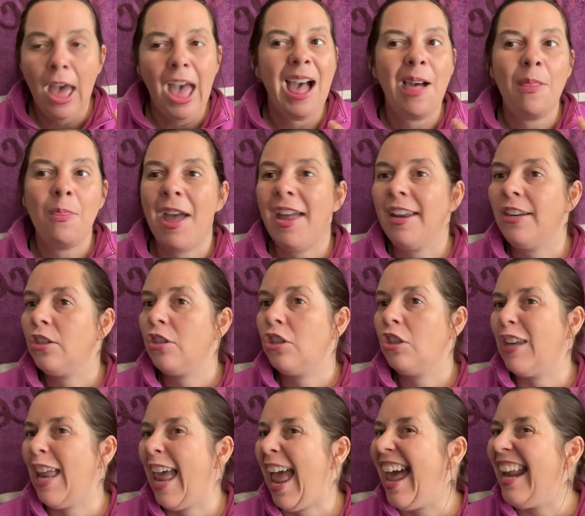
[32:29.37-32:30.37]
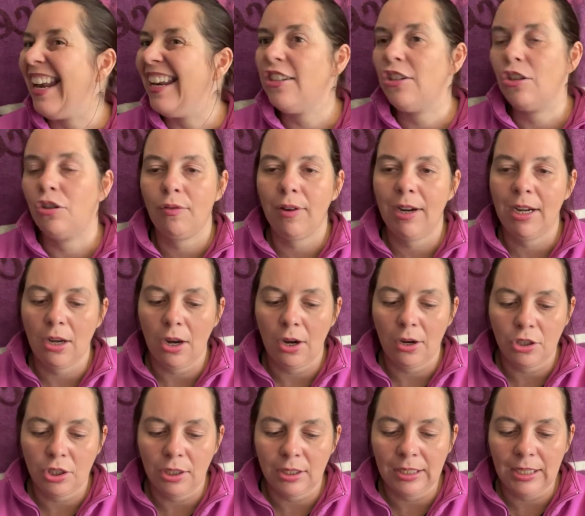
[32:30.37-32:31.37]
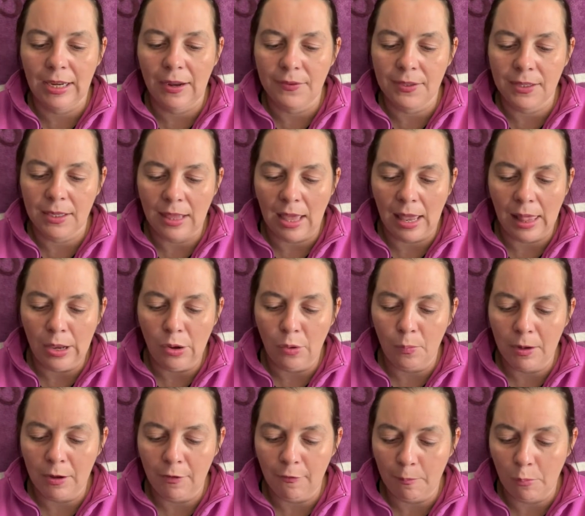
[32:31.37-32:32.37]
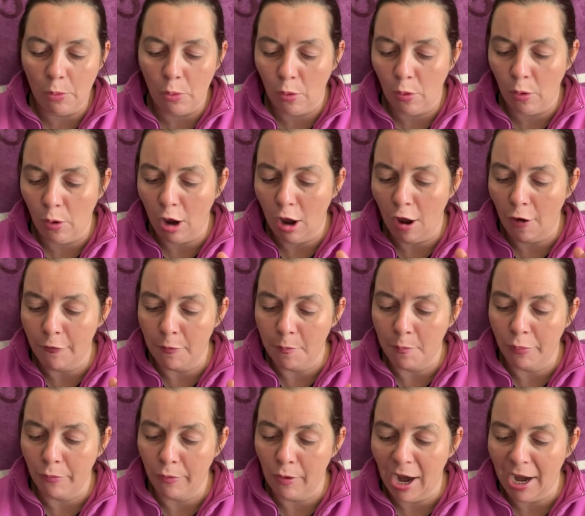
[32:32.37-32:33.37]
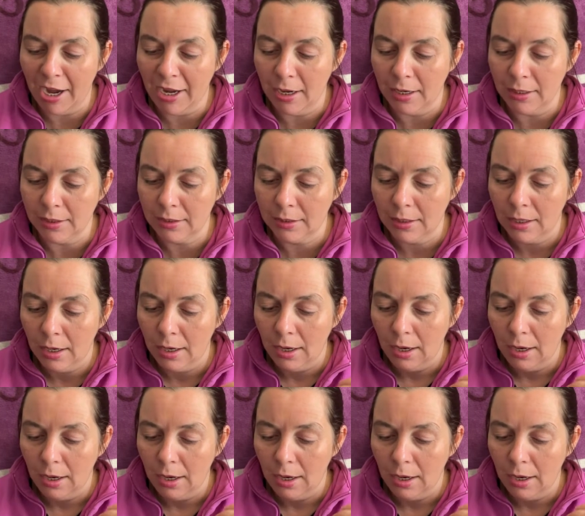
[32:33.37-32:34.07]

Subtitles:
and that added tree note just gives it that little bit of more of a brightness